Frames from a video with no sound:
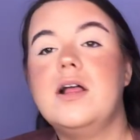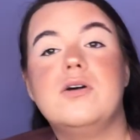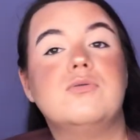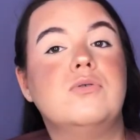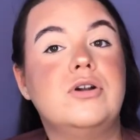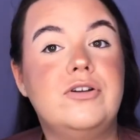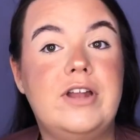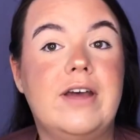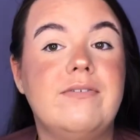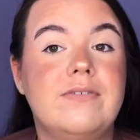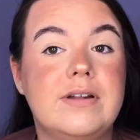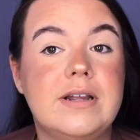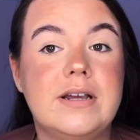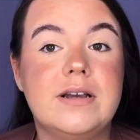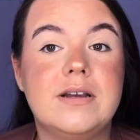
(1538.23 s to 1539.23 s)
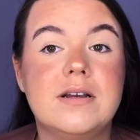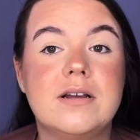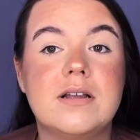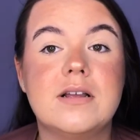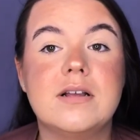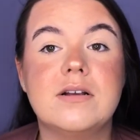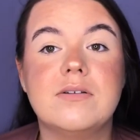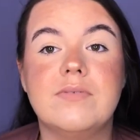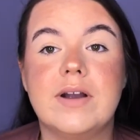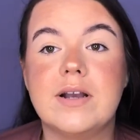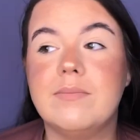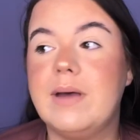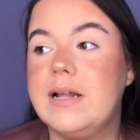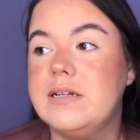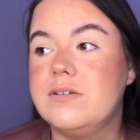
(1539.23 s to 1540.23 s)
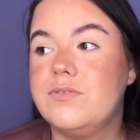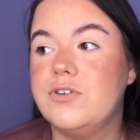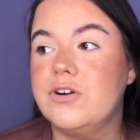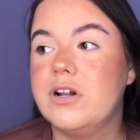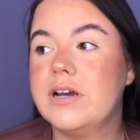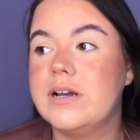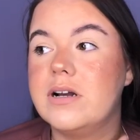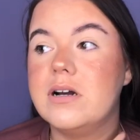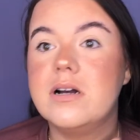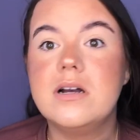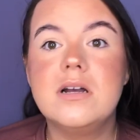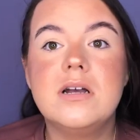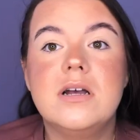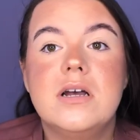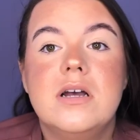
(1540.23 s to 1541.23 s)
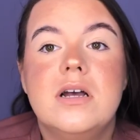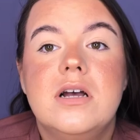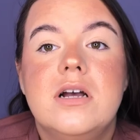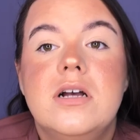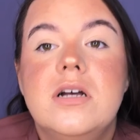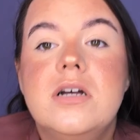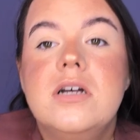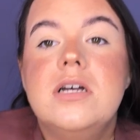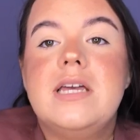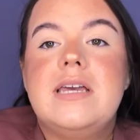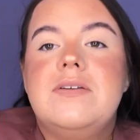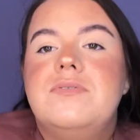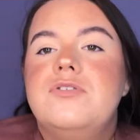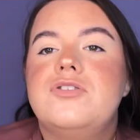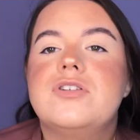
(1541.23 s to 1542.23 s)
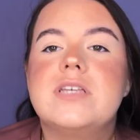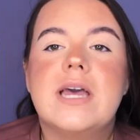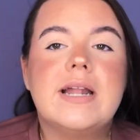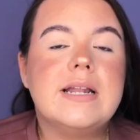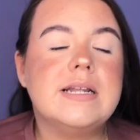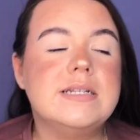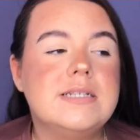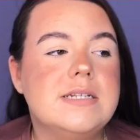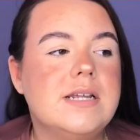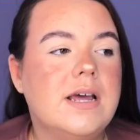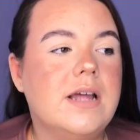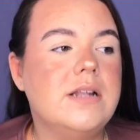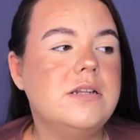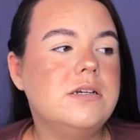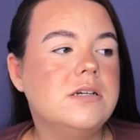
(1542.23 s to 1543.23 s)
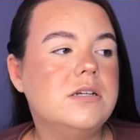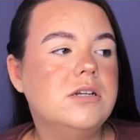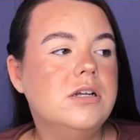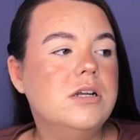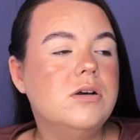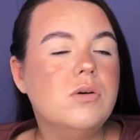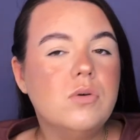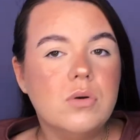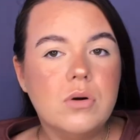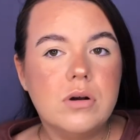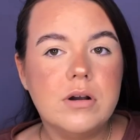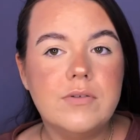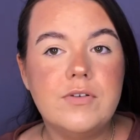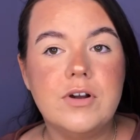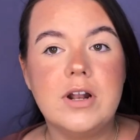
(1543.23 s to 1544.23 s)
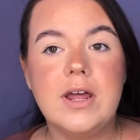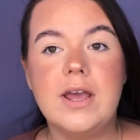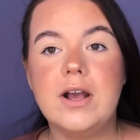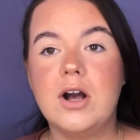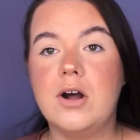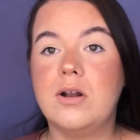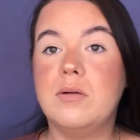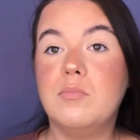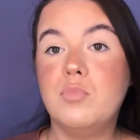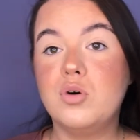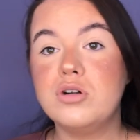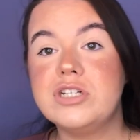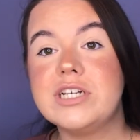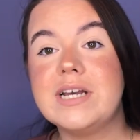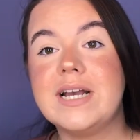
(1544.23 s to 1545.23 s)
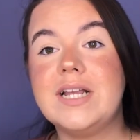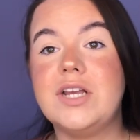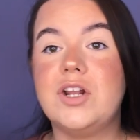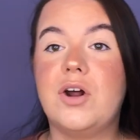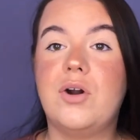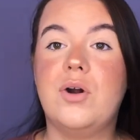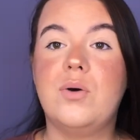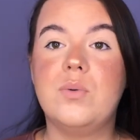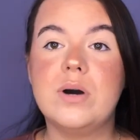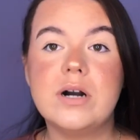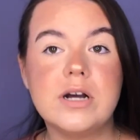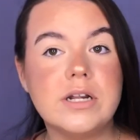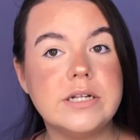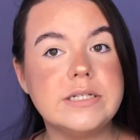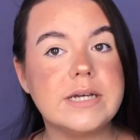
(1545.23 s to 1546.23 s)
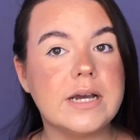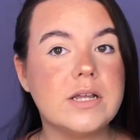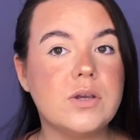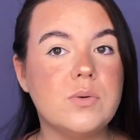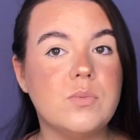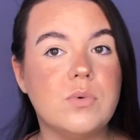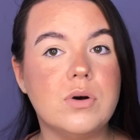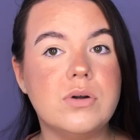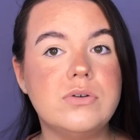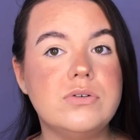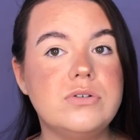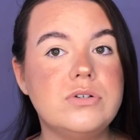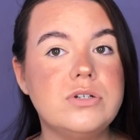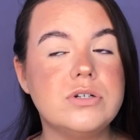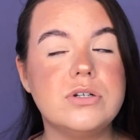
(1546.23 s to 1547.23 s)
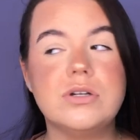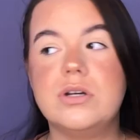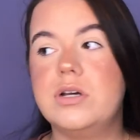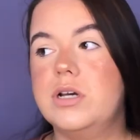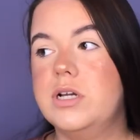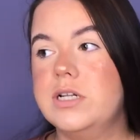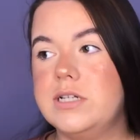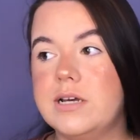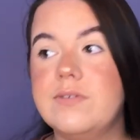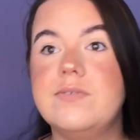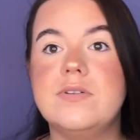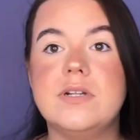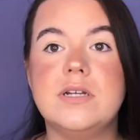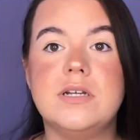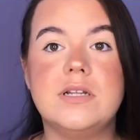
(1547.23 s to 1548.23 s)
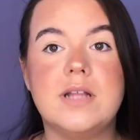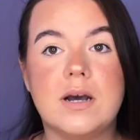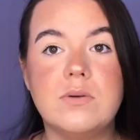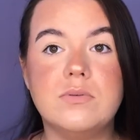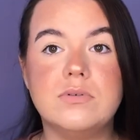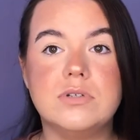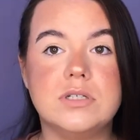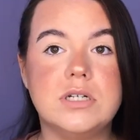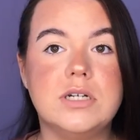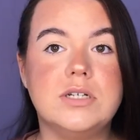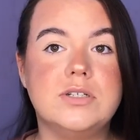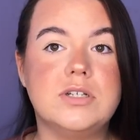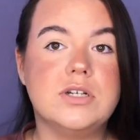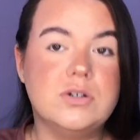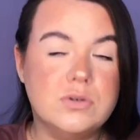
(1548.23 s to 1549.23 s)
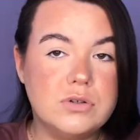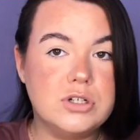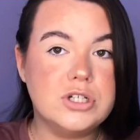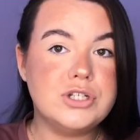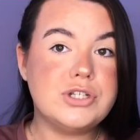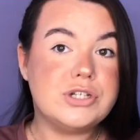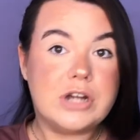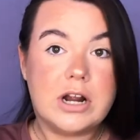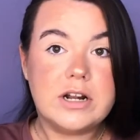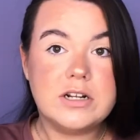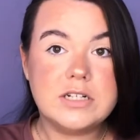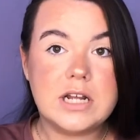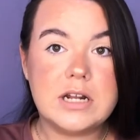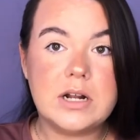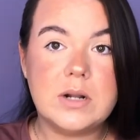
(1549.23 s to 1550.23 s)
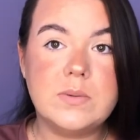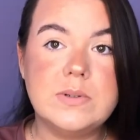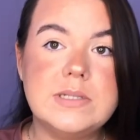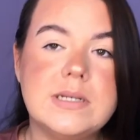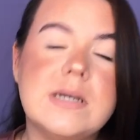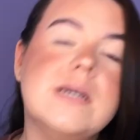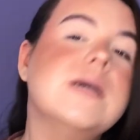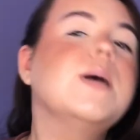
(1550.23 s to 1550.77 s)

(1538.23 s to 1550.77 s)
Would definitely recommend if you're like even just getting into tan, or if you're like on a budget and you don't know what kind of tan you want. Definitely that one is a good starter tan, I would say.